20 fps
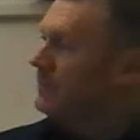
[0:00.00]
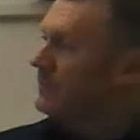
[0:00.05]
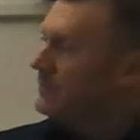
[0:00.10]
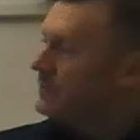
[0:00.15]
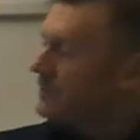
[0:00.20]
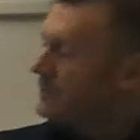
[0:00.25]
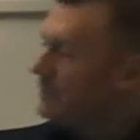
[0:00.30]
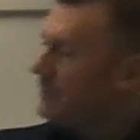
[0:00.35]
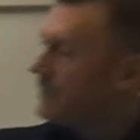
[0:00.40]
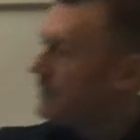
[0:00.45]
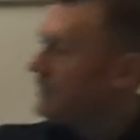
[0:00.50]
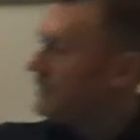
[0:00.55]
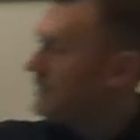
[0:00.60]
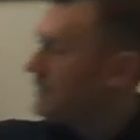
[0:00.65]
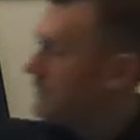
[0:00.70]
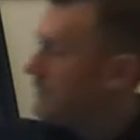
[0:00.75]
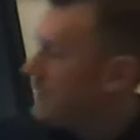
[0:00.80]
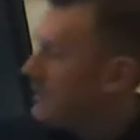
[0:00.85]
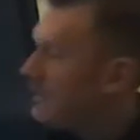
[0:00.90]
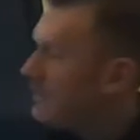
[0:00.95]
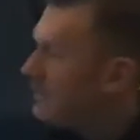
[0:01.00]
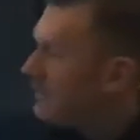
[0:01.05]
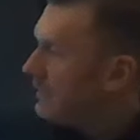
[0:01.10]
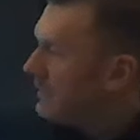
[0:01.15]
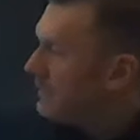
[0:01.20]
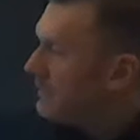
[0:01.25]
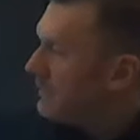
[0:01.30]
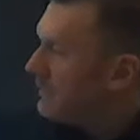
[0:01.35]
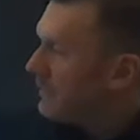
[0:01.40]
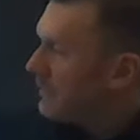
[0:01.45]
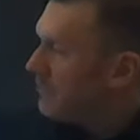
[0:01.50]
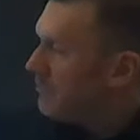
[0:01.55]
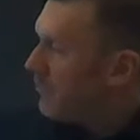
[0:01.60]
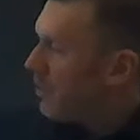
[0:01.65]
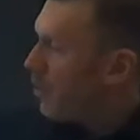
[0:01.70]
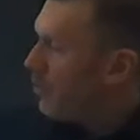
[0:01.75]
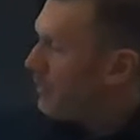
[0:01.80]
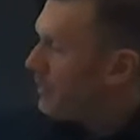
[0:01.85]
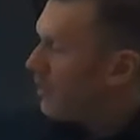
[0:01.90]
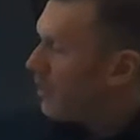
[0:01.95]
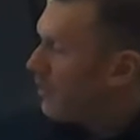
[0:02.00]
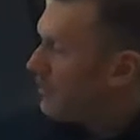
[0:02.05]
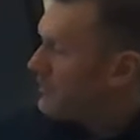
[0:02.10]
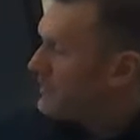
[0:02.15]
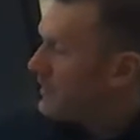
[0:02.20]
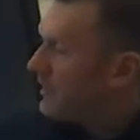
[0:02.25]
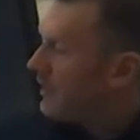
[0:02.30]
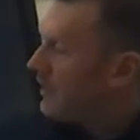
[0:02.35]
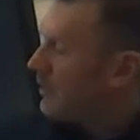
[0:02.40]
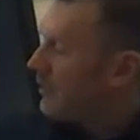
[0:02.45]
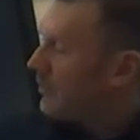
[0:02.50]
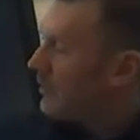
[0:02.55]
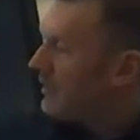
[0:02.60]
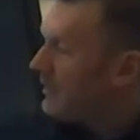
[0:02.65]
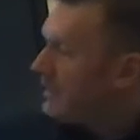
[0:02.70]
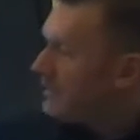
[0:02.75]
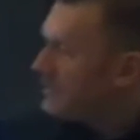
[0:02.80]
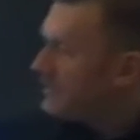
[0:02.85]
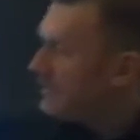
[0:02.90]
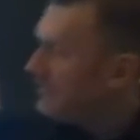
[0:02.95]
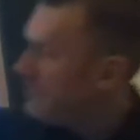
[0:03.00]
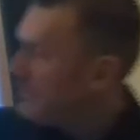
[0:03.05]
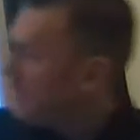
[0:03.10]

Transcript: So you can see, you can look at moment arms here with each of